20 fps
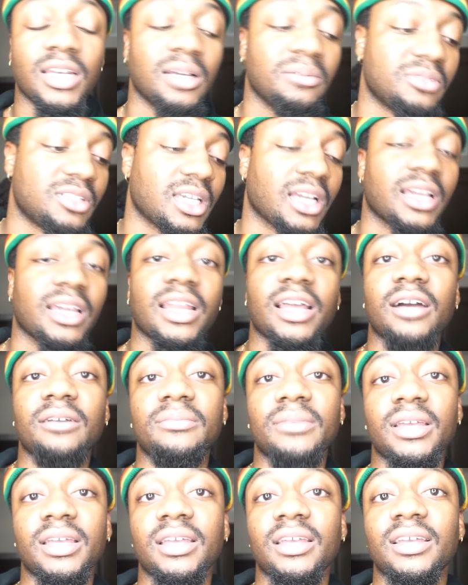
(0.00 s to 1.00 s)
I'm checking
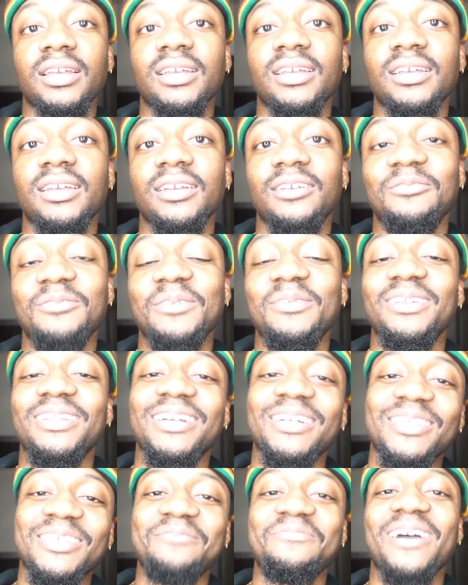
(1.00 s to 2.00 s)
out, man. Remember to
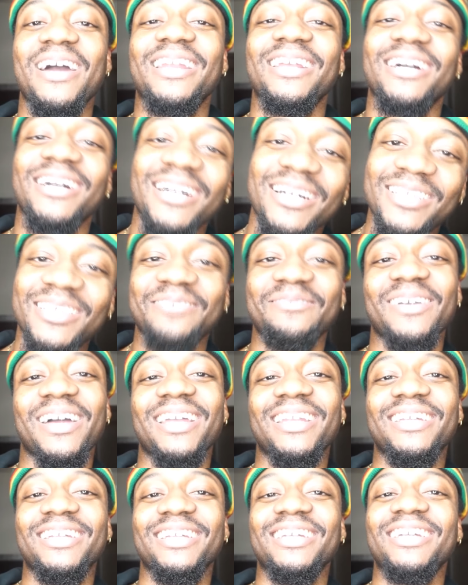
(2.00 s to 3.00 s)
love somebody and hug
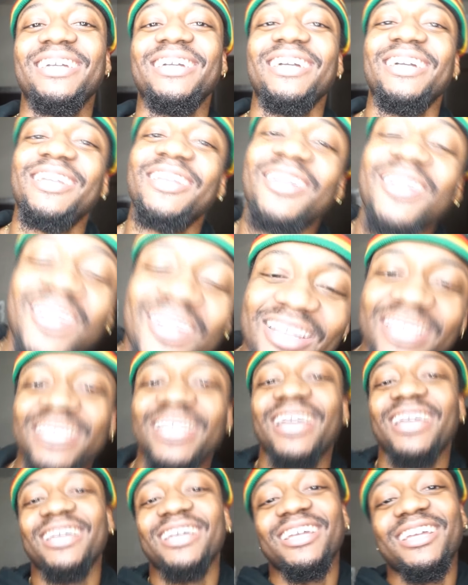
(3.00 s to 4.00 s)
somebody. You're here
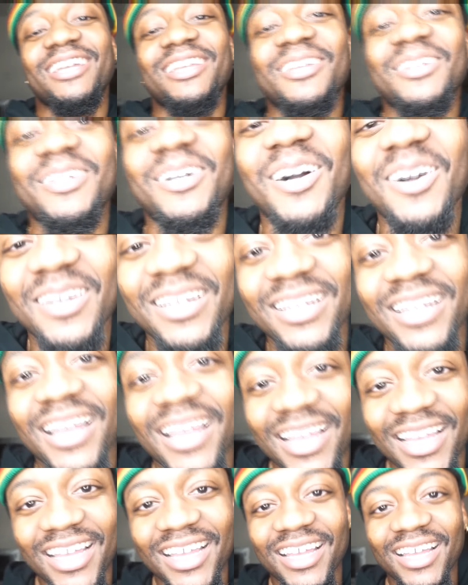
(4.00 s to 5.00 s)
today, you're gone
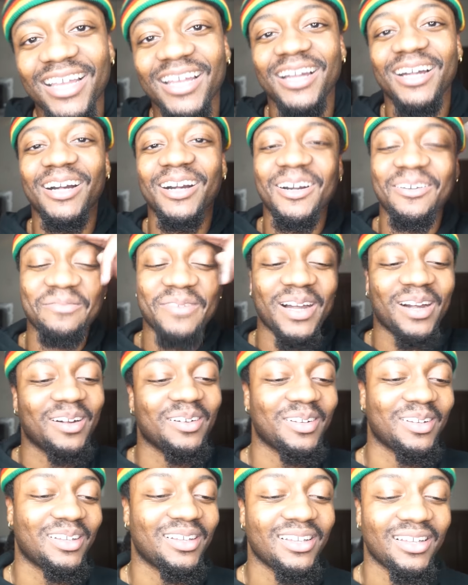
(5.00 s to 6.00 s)
today. I'm
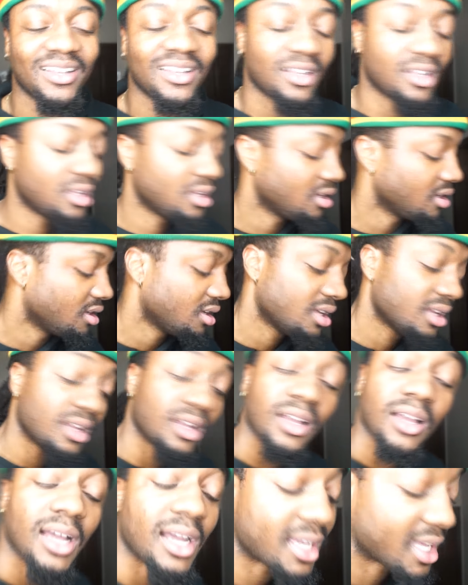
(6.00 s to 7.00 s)
out.
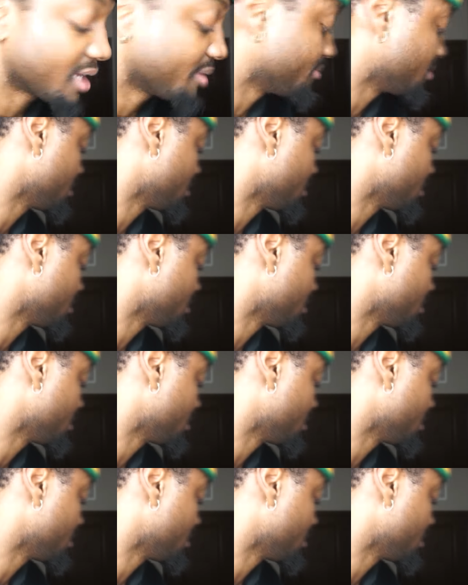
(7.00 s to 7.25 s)
I can't